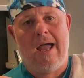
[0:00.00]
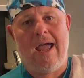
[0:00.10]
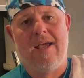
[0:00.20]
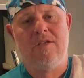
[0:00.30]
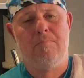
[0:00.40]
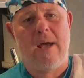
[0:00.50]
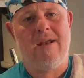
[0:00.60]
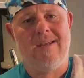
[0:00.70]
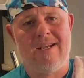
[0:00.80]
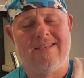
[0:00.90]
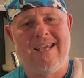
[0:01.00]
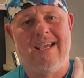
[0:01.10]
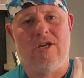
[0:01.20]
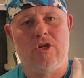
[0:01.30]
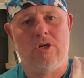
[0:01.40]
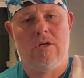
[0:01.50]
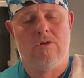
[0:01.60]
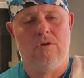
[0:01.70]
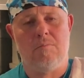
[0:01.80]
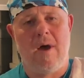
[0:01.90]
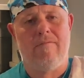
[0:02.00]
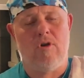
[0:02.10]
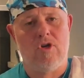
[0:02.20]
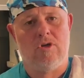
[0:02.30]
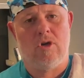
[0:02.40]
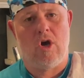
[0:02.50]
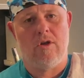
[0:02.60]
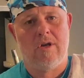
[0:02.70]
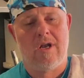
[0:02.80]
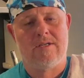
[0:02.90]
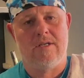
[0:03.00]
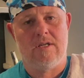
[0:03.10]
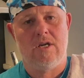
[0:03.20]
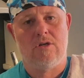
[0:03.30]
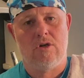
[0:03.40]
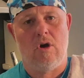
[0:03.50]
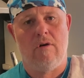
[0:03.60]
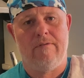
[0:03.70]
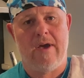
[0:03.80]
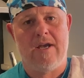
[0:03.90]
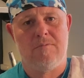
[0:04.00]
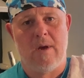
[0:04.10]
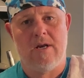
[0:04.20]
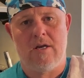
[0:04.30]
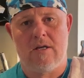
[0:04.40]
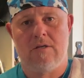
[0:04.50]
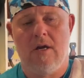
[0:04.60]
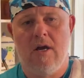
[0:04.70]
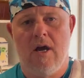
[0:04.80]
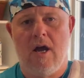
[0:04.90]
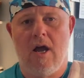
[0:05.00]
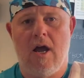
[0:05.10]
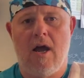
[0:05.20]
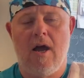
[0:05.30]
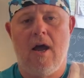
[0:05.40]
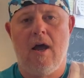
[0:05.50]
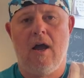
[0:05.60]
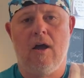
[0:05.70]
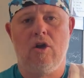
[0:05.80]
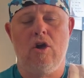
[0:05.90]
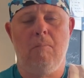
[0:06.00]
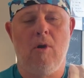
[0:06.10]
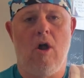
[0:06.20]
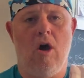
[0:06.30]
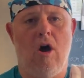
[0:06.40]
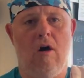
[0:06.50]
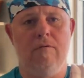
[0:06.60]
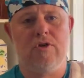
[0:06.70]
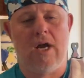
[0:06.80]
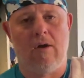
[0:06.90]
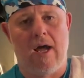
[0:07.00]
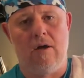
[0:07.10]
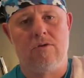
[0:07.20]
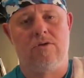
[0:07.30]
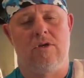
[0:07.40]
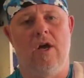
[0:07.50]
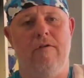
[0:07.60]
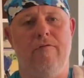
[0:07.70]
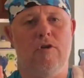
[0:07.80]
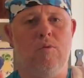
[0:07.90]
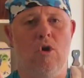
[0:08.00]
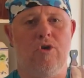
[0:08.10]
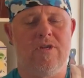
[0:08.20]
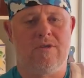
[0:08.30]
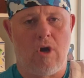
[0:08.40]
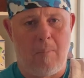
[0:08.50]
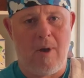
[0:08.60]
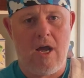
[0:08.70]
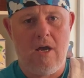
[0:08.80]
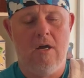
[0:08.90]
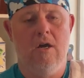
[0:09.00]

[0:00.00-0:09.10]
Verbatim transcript: eggs benedict ish so it's my version on the classic dish of eggs benedict a uh, couple of shout outs uh, first one chris topper